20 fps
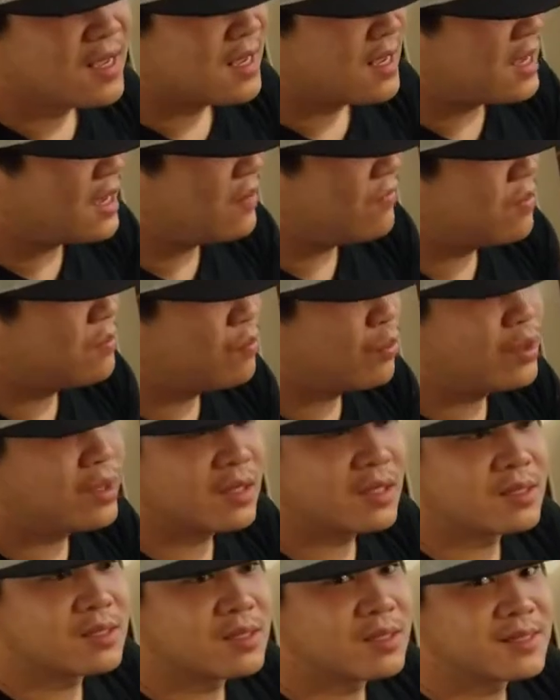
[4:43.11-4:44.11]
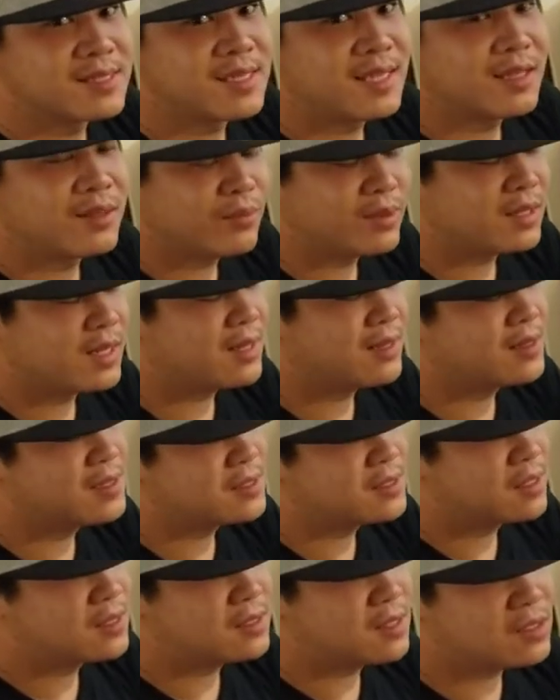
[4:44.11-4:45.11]
even putting into silly
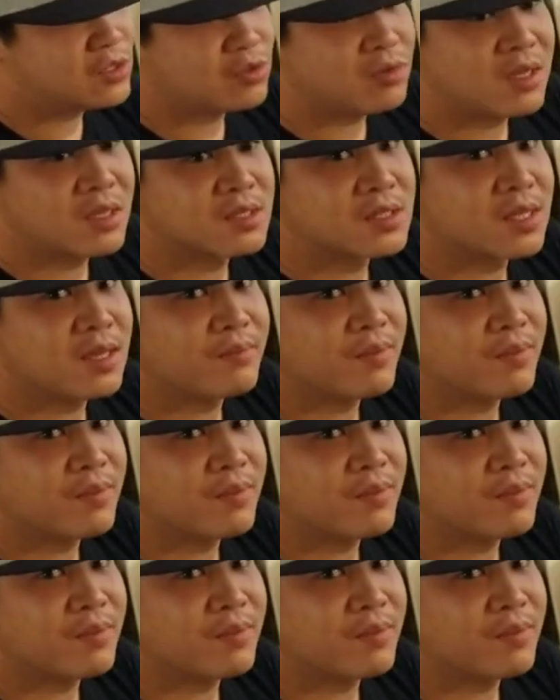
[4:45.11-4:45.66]
ridiculousness, as you can say.